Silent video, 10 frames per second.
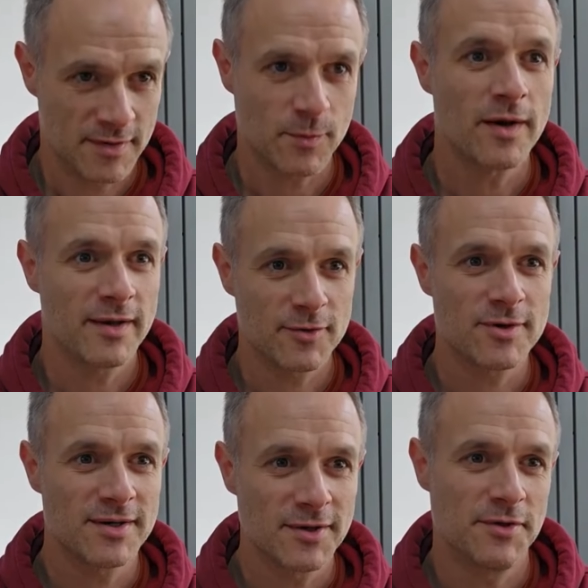There's one
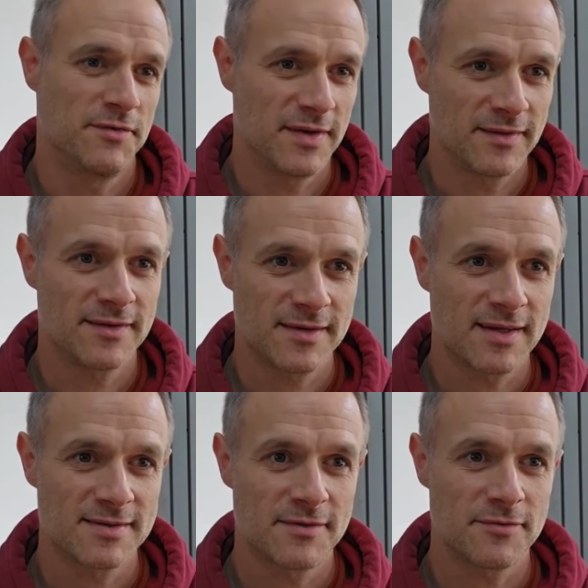ingredient you think that
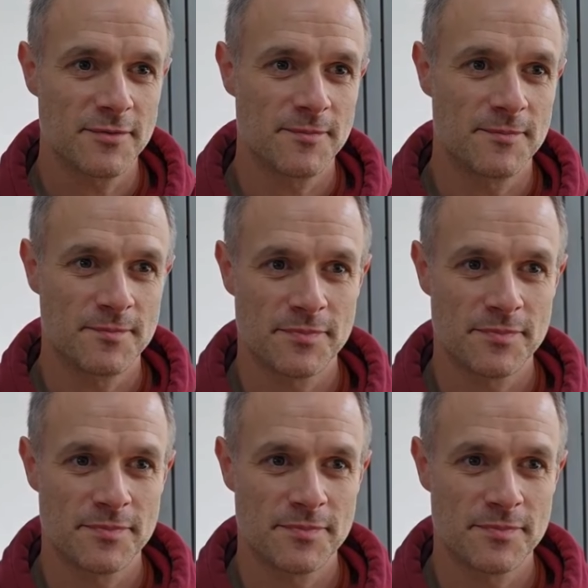tastes different?